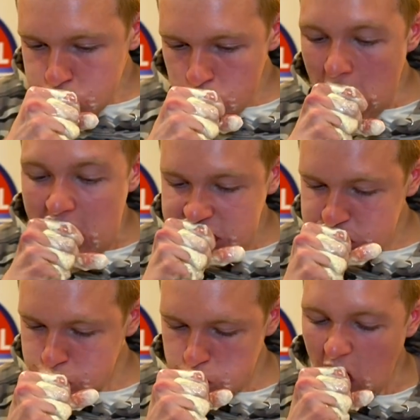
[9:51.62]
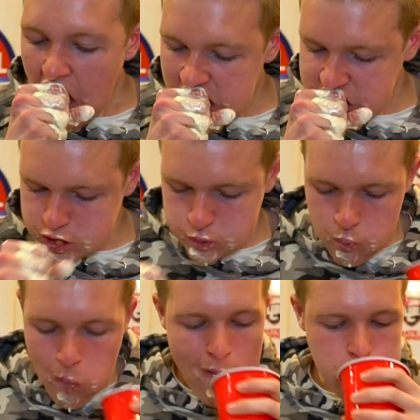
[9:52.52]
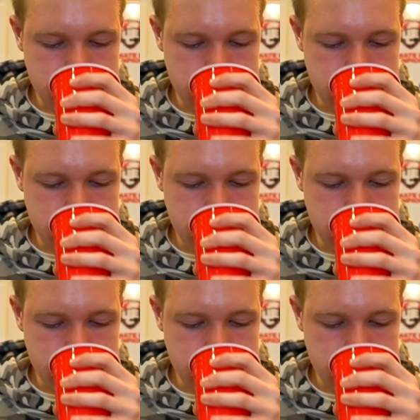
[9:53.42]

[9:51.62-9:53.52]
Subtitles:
This is going to be close. Keep going, lads.